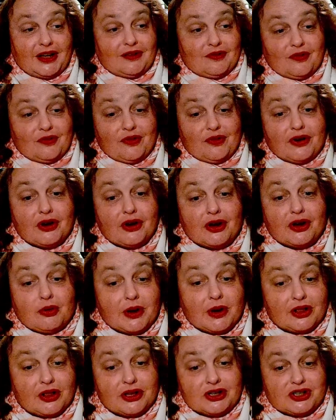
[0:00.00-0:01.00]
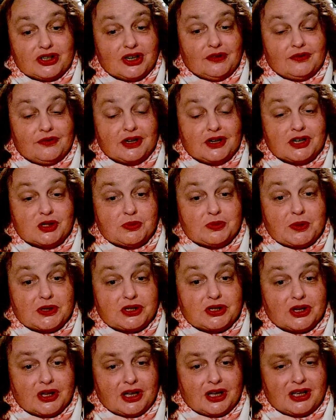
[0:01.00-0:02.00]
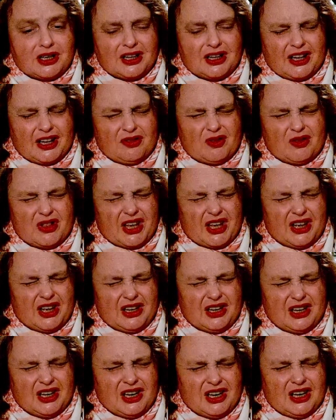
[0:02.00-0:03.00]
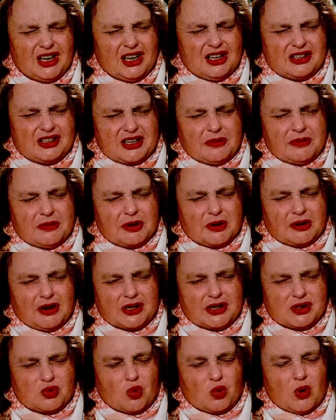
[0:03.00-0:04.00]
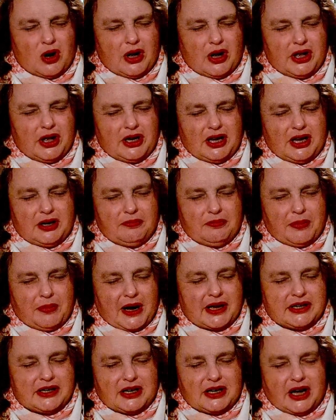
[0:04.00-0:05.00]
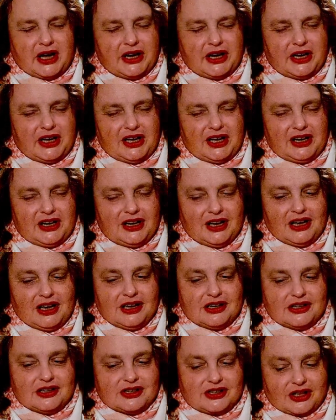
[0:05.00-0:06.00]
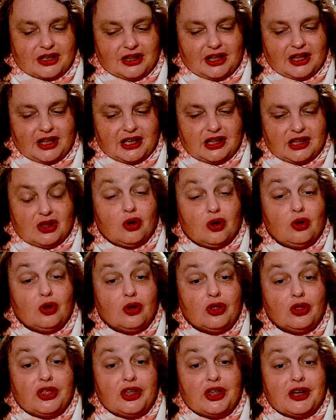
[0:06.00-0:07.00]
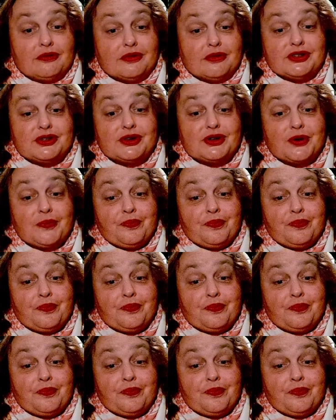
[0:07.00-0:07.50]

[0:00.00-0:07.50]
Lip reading: very quickly shifted, especially like when the Democrats won and Biden got in, suddenly the whole thing was,